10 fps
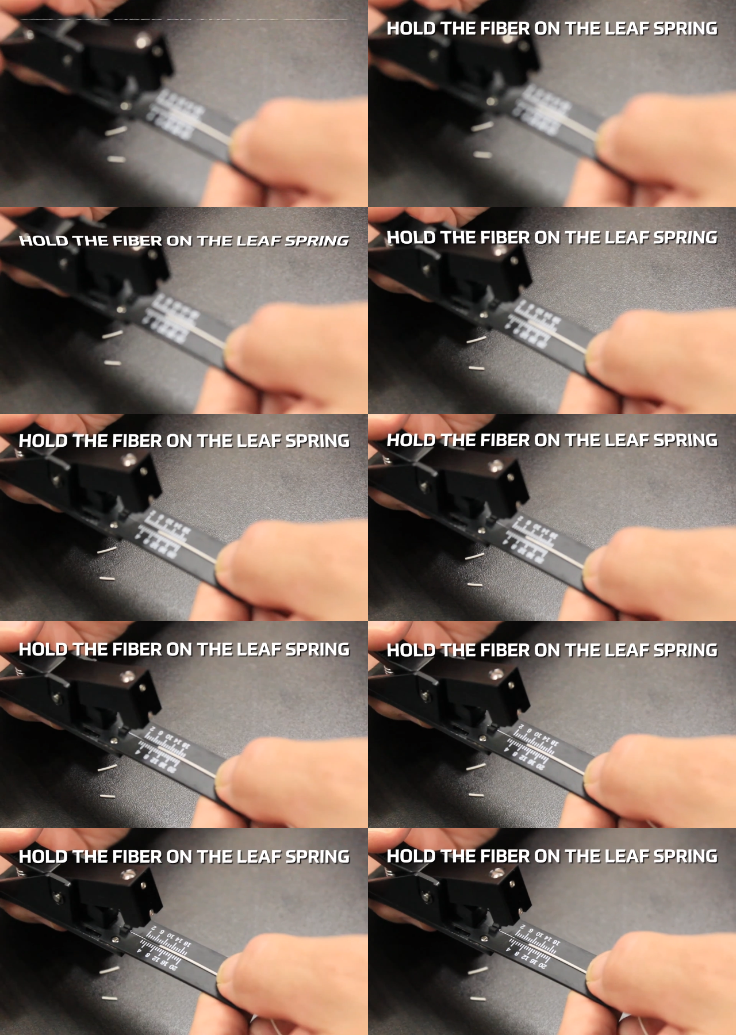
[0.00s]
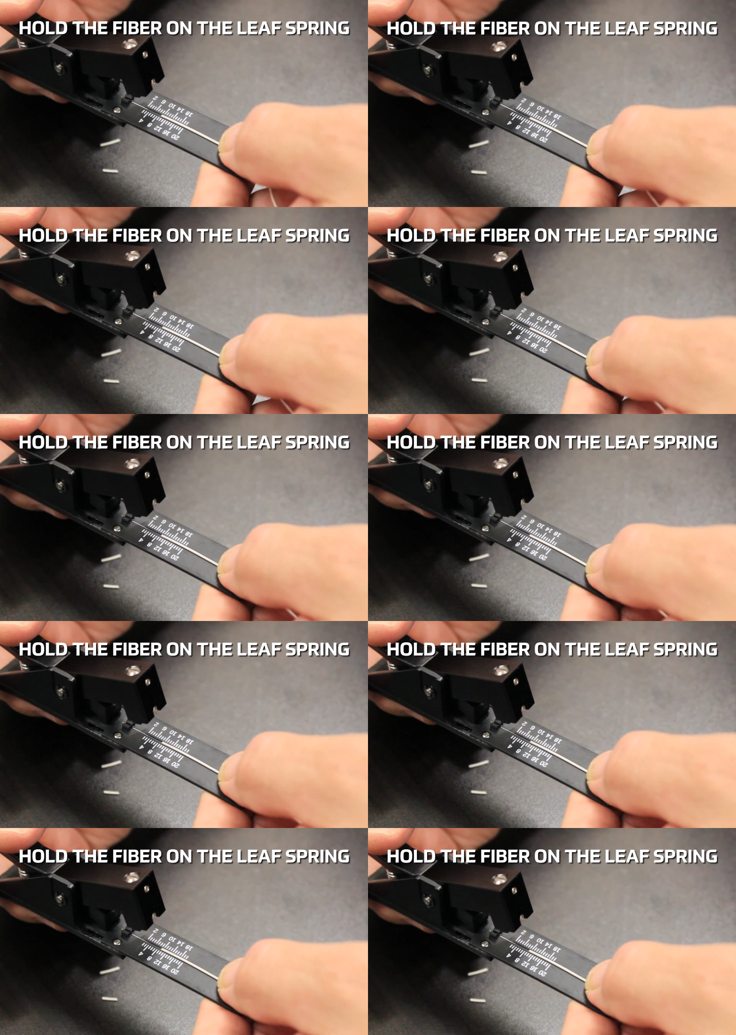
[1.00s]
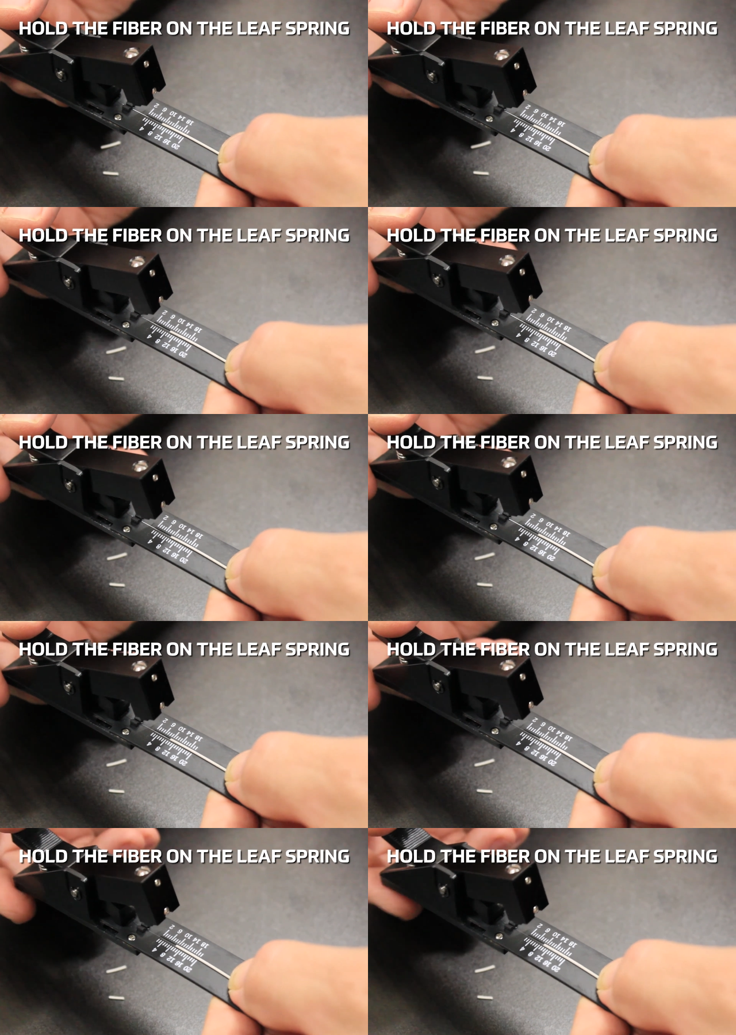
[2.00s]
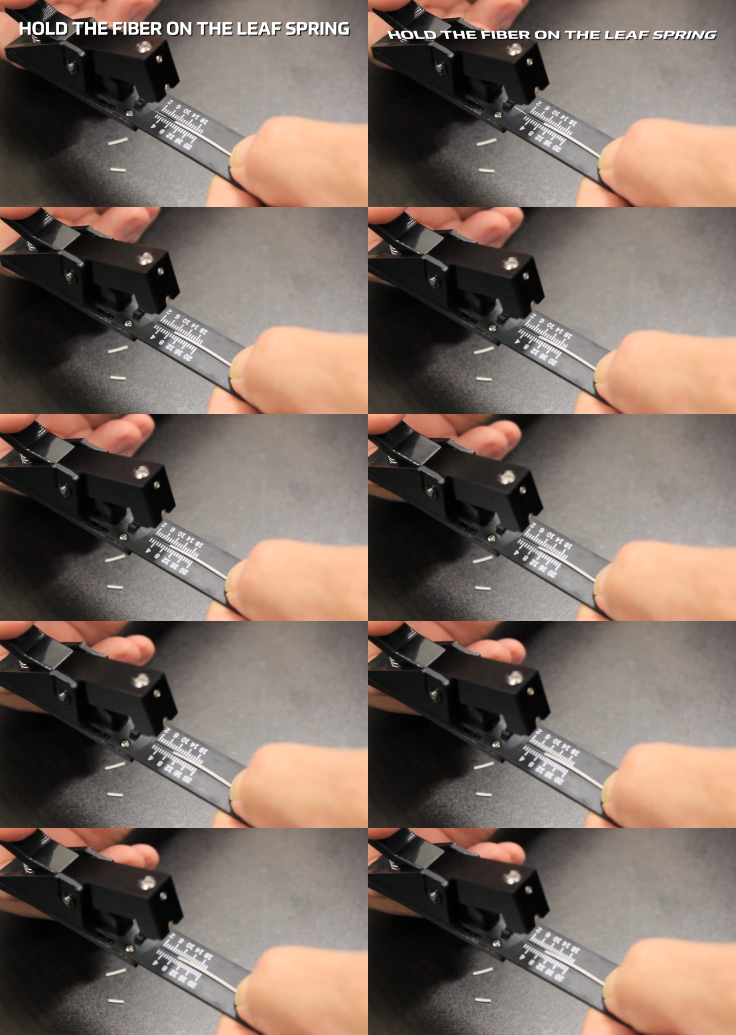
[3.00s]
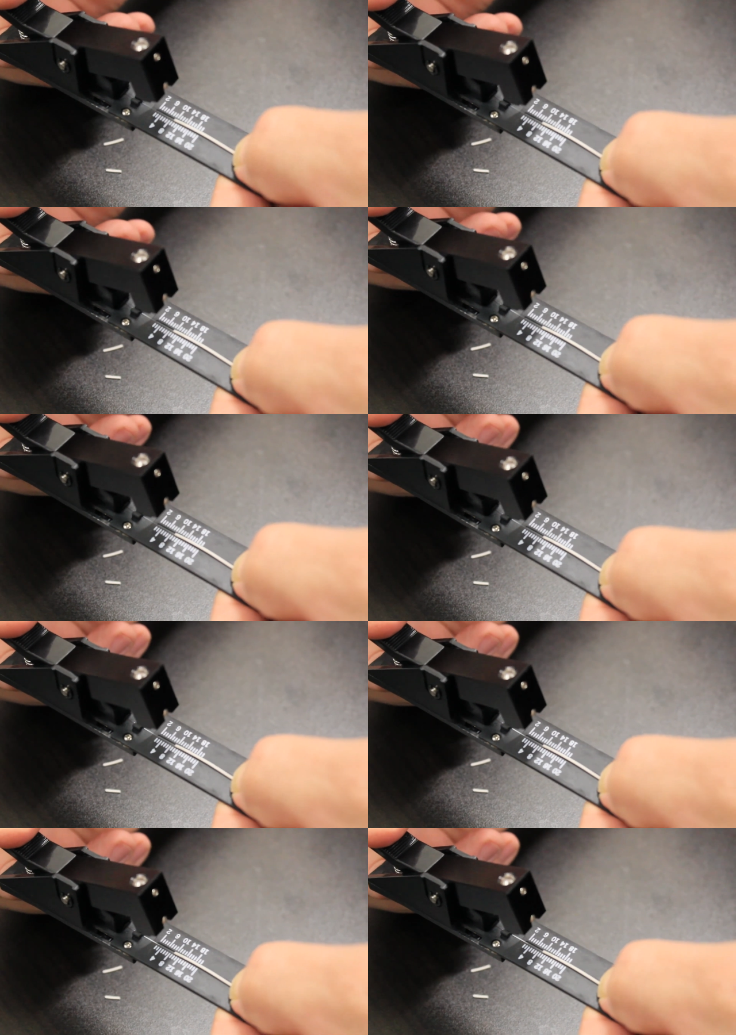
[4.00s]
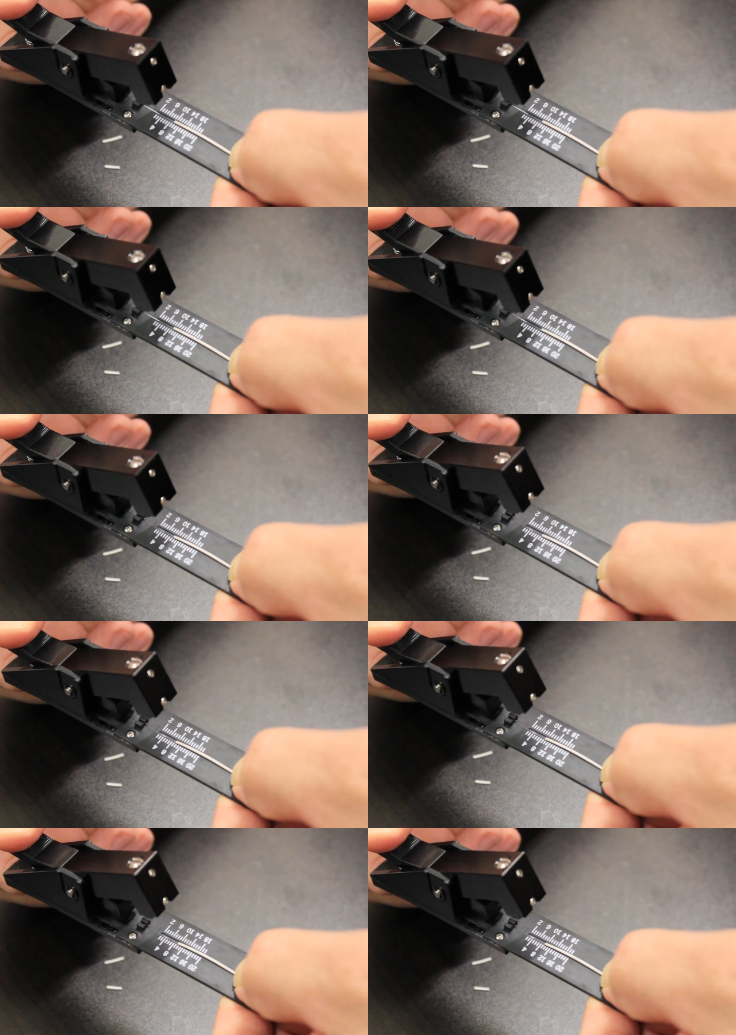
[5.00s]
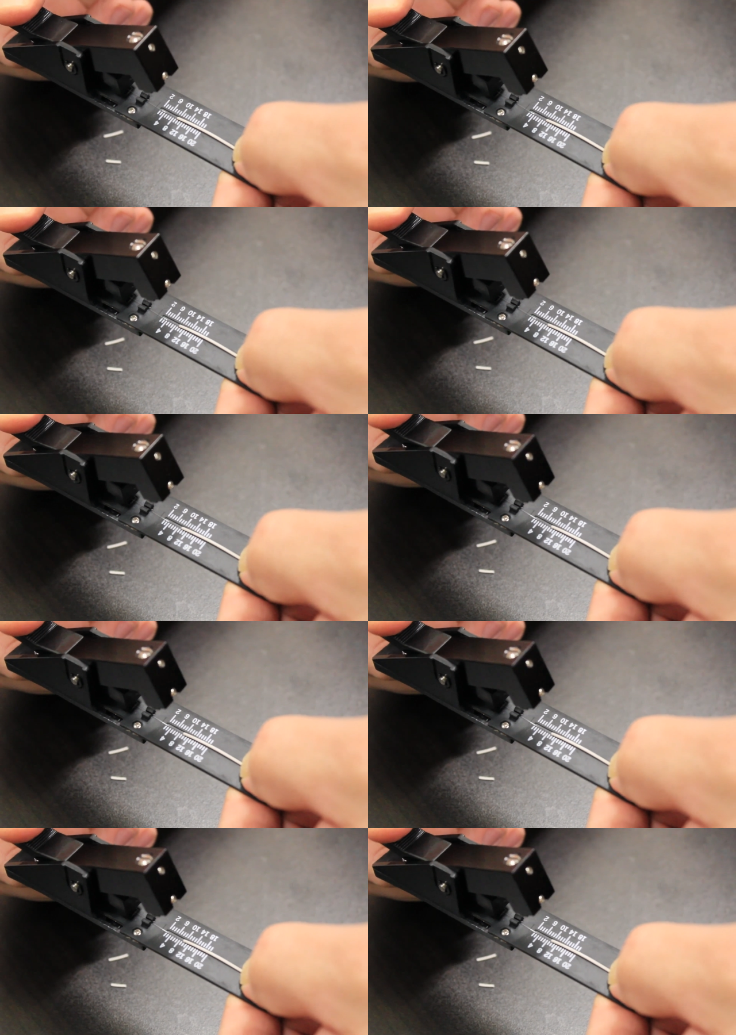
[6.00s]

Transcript: No face is visible, so there are no lips to read.